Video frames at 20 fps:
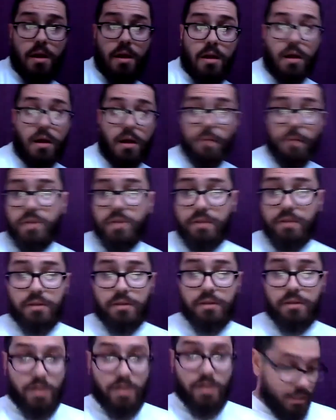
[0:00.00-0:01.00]
upset
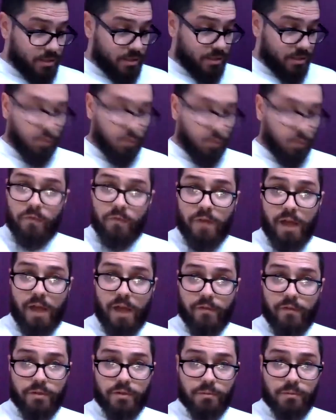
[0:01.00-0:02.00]
that you didn't get something worth
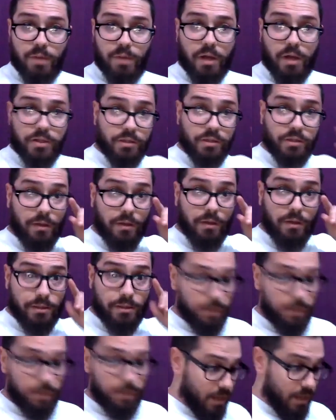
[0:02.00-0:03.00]
500 bucks. You know,
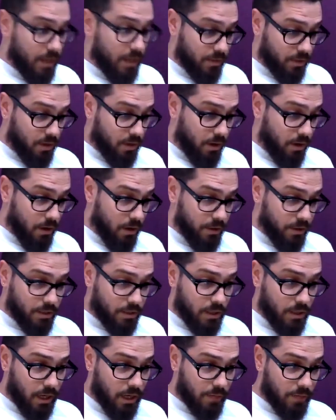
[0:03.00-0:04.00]
that's really not in the
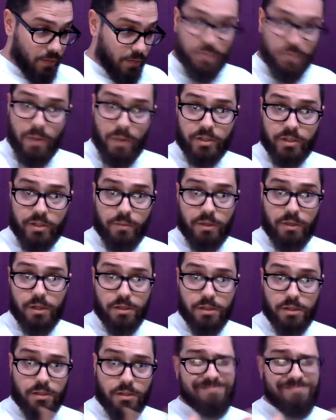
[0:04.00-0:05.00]
cards, especially
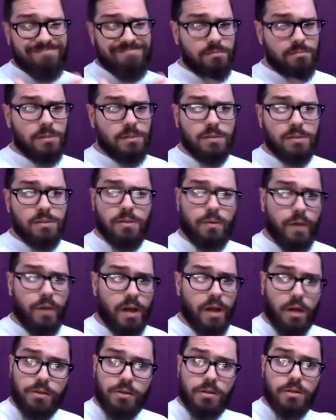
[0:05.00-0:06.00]
because it's
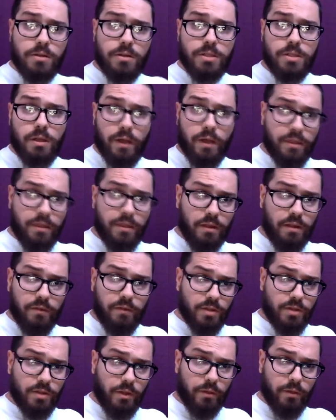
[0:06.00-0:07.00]
300 or so. I think they have
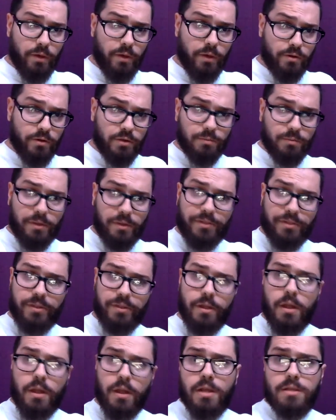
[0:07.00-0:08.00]
to sell 300 a month,
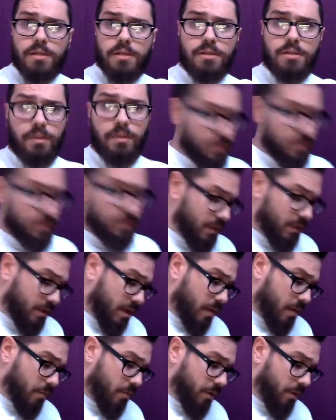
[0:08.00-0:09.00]
something like
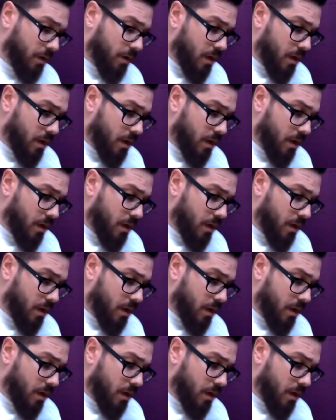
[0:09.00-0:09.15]
that. But